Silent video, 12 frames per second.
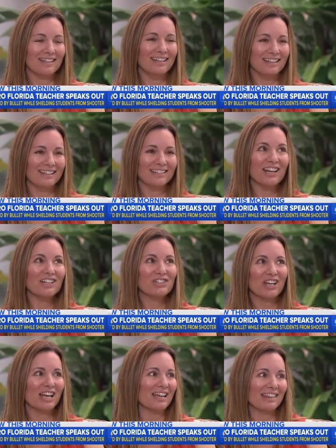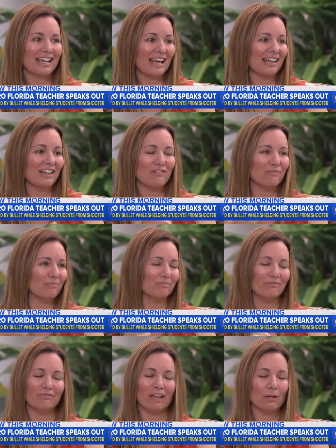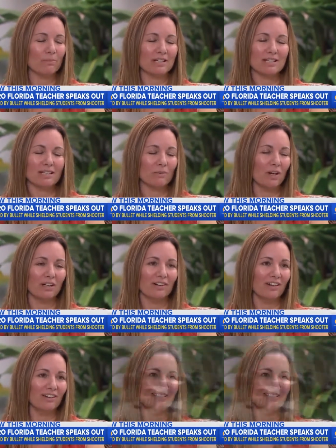Right. Clutching. I think I left fingerprints in one girl.